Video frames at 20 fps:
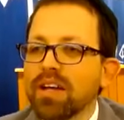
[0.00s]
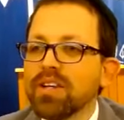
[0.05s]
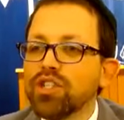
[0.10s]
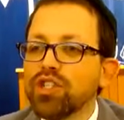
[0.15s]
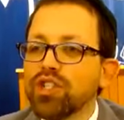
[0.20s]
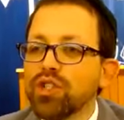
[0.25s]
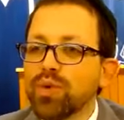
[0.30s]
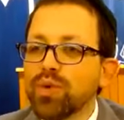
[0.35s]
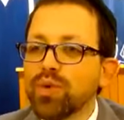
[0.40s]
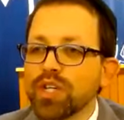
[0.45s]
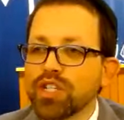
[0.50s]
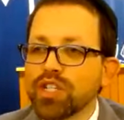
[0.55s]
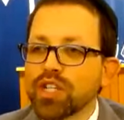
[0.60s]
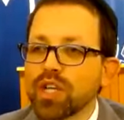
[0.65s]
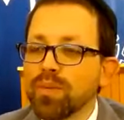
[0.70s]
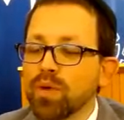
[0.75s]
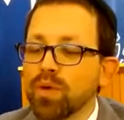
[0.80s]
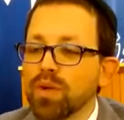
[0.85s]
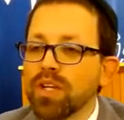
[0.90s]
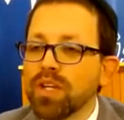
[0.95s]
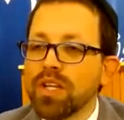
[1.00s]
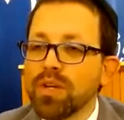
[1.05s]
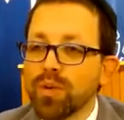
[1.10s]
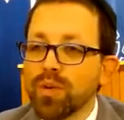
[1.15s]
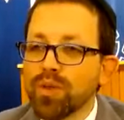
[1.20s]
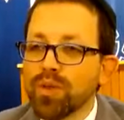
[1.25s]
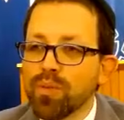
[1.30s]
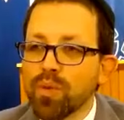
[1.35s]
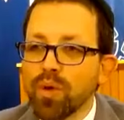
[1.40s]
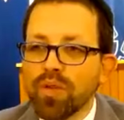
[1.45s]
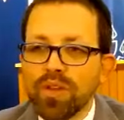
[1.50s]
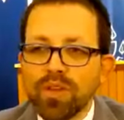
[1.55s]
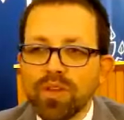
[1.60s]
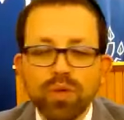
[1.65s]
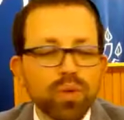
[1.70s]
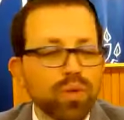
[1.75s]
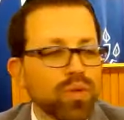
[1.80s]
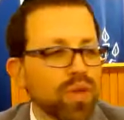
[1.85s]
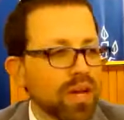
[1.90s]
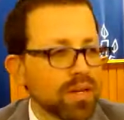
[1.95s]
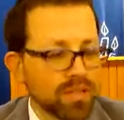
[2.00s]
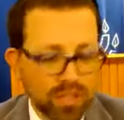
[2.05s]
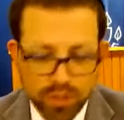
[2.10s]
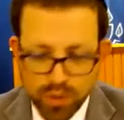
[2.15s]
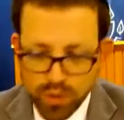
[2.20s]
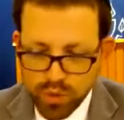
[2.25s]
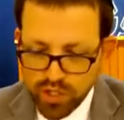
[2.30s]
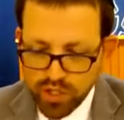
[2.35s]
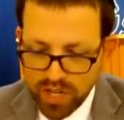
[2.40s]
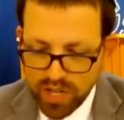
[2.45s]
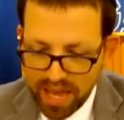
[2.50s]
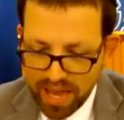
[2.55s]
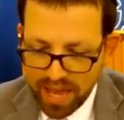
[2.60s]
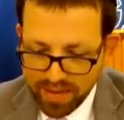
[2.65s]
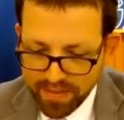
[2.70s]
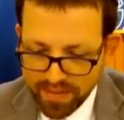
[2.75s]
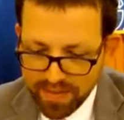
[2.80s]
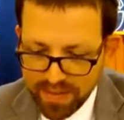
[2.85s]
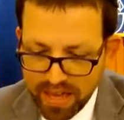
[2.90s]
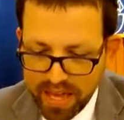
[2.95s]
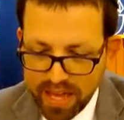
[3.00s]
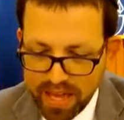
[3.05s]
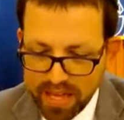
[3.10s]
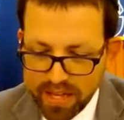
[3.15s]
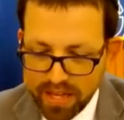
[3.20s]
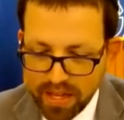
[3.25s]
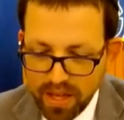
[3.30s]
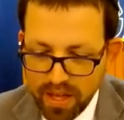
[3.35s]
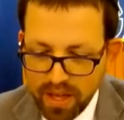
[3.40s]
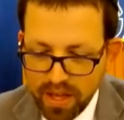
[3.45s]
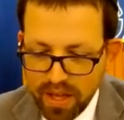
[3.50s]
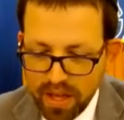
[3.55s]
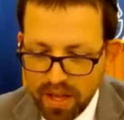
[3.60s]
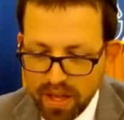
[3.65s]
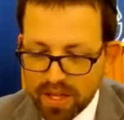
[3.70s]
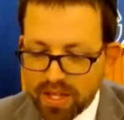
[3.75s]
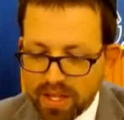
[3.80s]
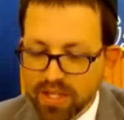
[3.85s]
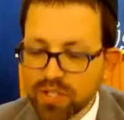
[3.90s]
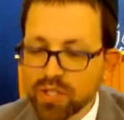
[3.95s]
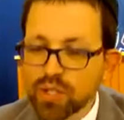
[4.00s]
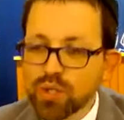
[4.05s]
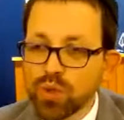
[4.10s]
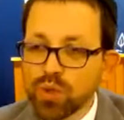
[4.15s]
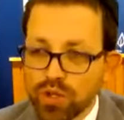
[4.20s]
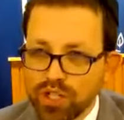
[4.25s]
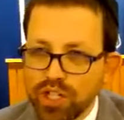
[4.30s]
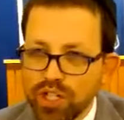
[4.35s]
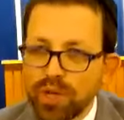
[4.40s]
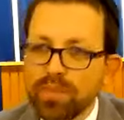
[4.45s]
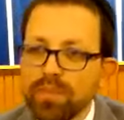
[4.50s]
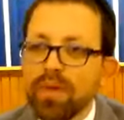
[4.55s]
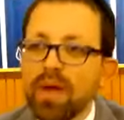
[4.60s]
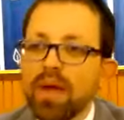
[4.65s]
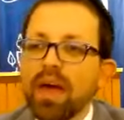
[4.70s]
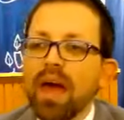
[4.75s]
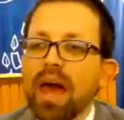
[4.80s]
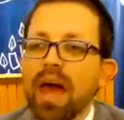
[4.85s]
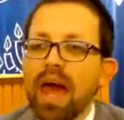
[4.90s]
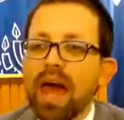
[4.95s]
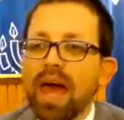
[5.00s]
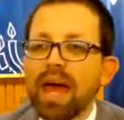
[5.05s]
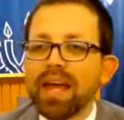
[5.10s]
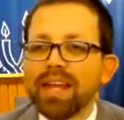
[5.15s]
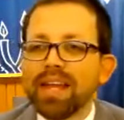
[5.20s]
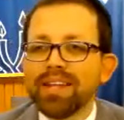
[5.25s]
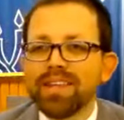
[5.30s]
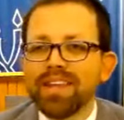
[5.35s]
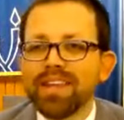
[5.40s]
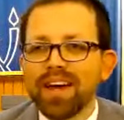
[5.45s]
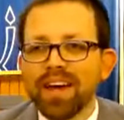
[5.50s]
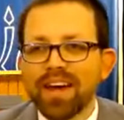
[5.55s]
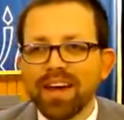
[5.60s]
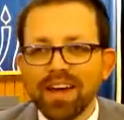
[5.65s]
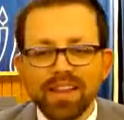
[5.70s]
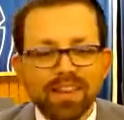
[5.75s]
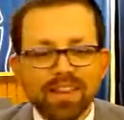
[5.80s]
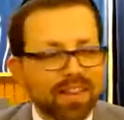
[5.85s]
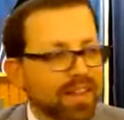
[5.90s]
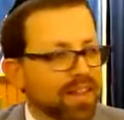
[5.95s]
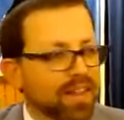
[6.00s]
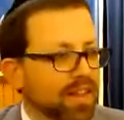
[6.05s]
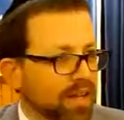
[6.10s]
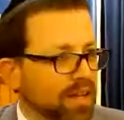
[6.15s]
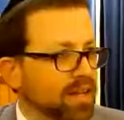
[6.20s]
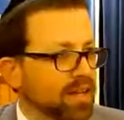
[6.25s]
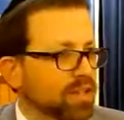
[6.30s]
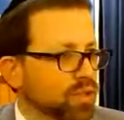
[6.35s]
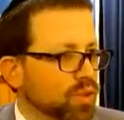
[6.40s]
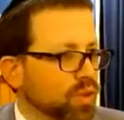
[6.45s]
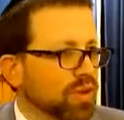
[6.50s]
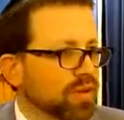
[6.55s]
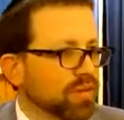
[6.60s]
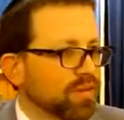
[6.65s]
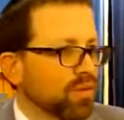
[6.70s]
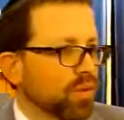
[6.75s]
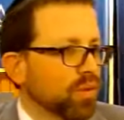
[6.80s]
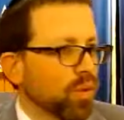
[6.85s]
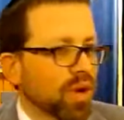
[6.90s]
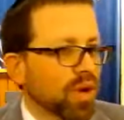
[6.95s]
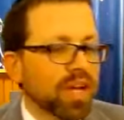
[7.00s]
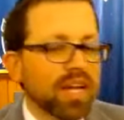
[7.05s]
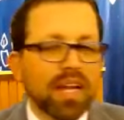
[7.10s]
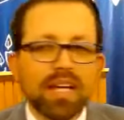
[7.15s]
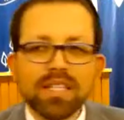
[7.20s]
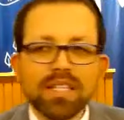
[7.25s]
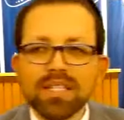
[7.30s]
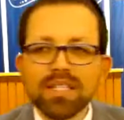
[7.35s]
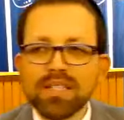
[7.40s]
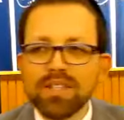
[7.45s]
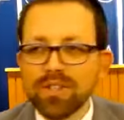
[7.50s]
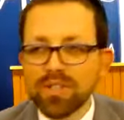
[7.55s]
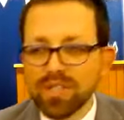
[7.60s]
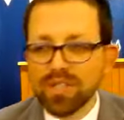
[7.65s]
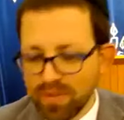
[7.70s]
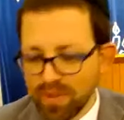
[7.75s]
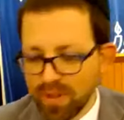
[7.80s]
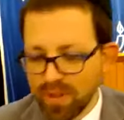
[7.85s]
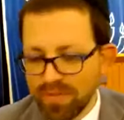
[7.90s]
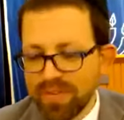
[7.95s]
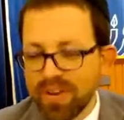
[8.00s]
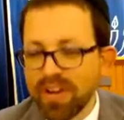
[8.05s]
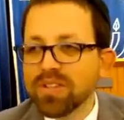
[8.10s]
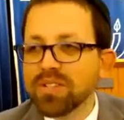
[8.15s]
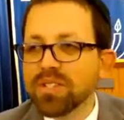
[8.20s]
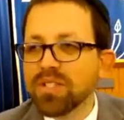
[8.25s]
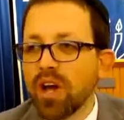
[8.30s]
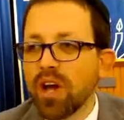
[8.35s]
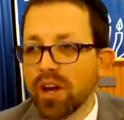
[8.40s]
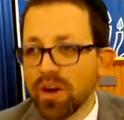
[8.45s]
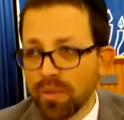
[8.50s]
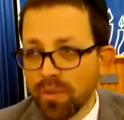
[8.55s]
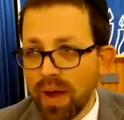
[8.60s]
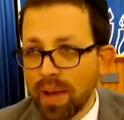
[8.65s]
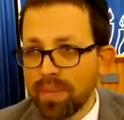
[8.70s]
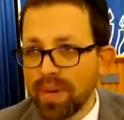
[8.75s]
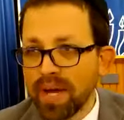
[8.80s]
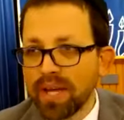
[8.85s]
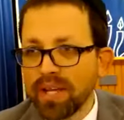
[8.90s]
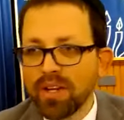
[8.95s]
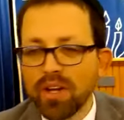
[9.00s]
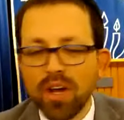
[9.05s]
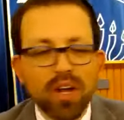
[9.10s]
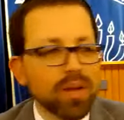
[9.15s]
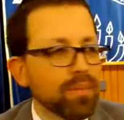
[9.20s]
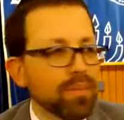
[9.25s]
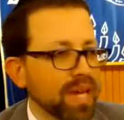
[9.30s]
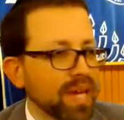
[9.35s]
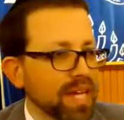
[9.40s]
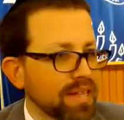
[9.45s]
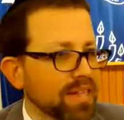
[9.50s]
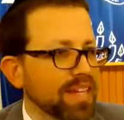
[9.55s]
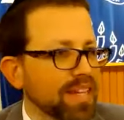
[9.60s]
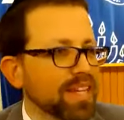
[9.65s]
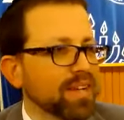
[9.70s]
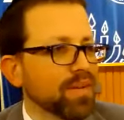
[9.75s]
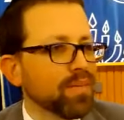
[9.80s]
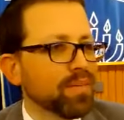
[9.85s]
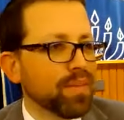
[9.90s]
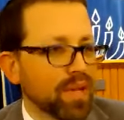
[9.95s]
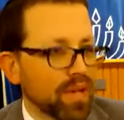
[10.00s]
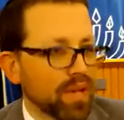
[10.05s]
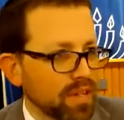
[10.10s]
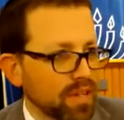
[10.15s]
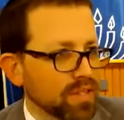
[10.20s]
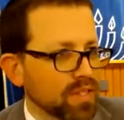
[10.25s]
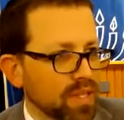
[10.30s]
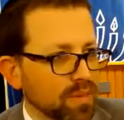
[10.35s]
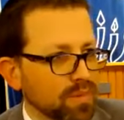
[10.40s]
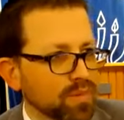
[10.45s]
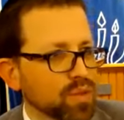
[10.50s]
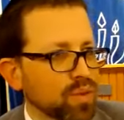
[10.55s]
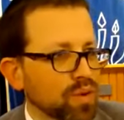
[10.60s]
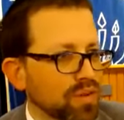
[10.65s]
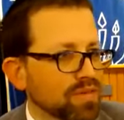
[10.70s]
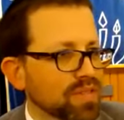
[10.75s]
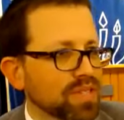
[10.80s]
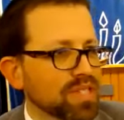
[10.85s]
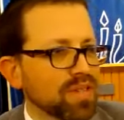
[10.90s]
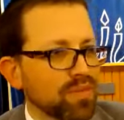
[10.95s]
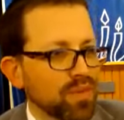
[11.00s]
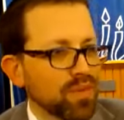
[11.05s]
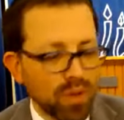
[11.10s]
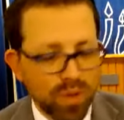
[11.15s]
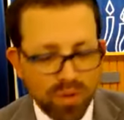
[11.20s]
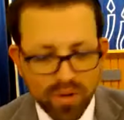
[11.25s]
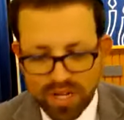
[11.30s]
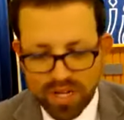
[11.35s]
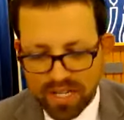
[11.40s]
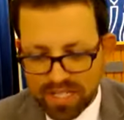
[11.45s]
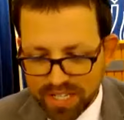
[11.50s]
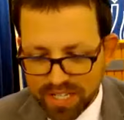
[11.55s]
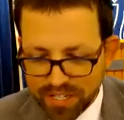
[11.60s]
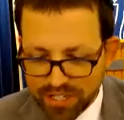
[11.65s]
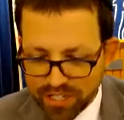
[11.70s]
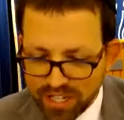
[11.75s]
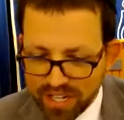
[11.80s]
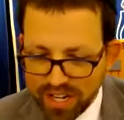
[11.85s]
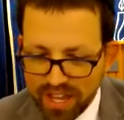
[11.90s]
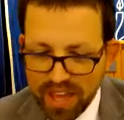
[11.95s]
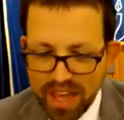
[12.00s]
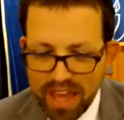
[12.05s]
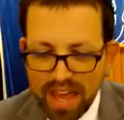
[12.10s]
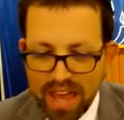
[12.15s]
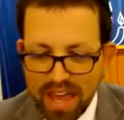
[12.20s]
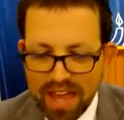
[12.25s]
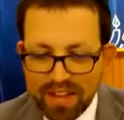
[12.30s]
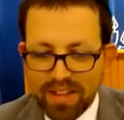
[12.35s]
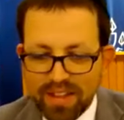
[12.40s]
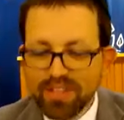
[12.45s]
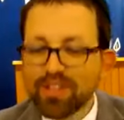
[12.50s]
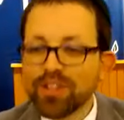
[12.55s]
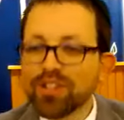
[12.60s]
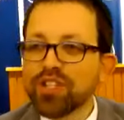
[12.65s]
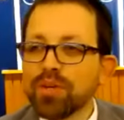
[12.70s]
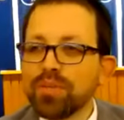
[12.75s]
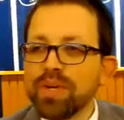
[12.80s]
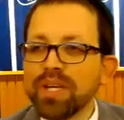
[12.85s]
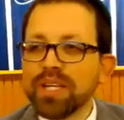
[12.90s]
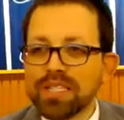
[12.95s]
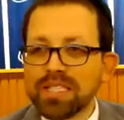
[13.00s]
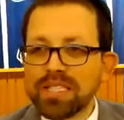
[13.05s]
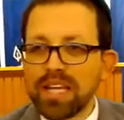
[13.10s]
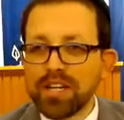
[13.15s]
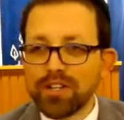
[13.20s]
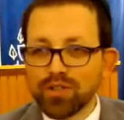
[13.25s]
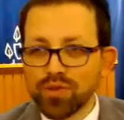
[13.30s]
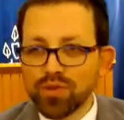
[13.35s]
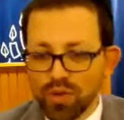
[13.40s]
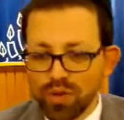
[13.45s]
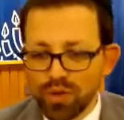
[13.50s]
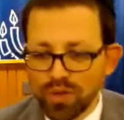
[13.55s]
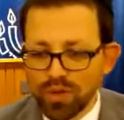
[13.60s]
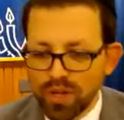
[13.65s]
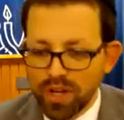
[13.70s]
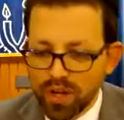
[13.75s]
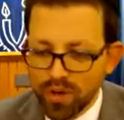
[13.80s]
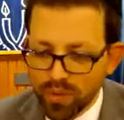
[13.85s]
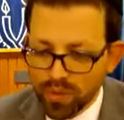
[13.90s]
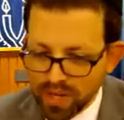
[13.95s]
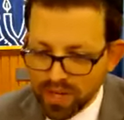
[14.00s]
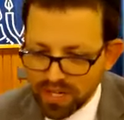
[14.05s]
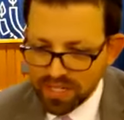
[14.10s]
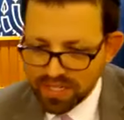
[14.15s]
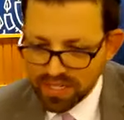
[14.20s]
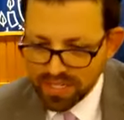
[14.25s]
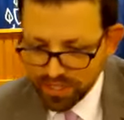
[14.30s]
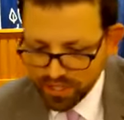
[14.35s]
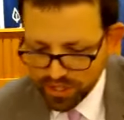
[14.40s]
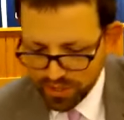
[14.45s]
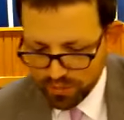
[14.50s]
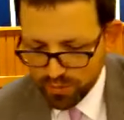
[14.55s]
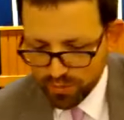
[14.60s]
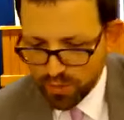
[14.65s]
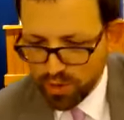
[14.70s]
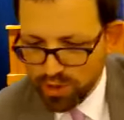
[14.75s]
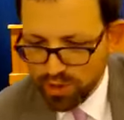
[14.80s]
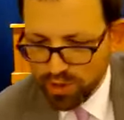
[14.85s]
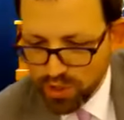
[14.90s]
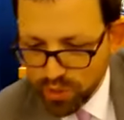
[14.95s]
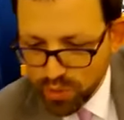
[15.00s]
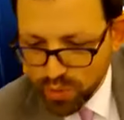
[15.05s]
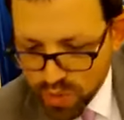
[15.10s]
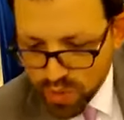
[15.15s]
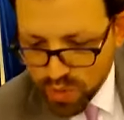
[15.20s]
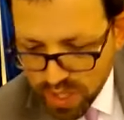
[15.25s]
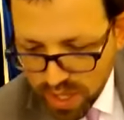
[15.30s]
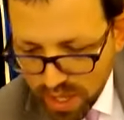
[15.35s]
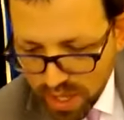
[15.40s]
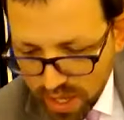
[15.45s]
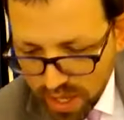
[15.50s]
Jewish community with more than 2,000 Jews should have a consortium, and that sort of organizes their civil affairs, not a rabbi, not a Beit Din, but some sort of civil organization, and that there should be a central organization for Jews